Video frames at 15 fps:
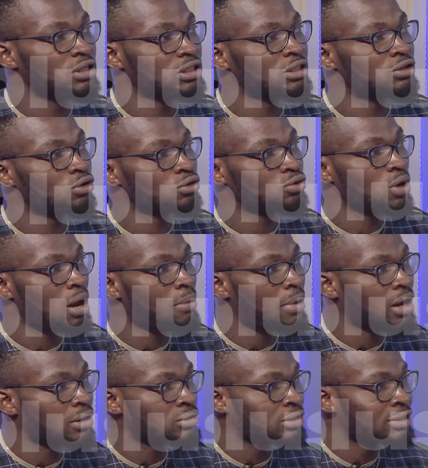-huh. It's uh-huh. also
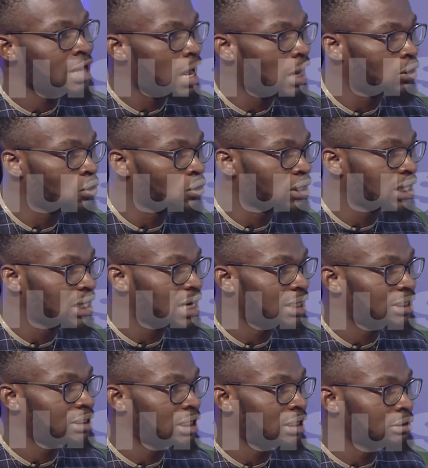about dialoguing
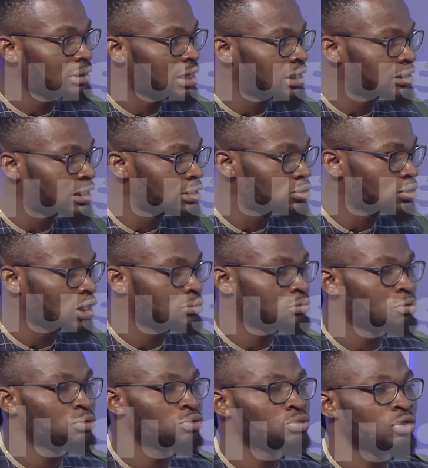and yeah. train, get, trying to get
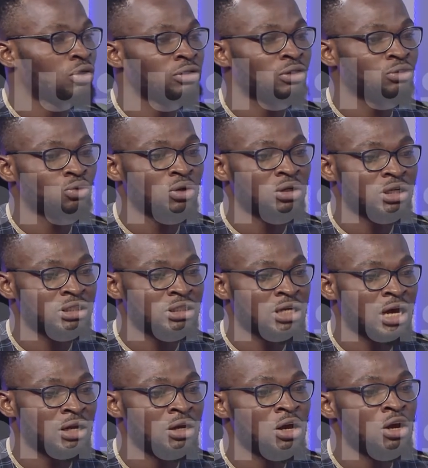people to, learn, to
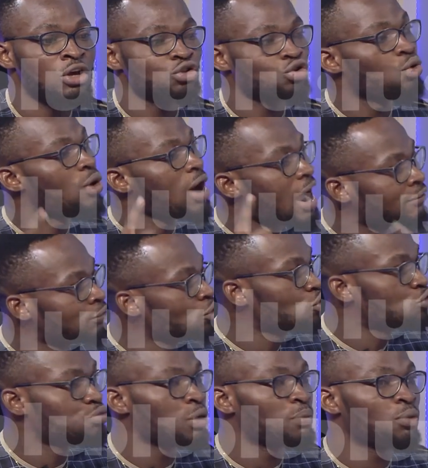understand. So we have
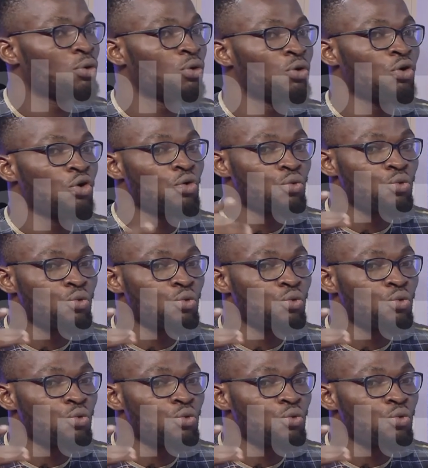those people.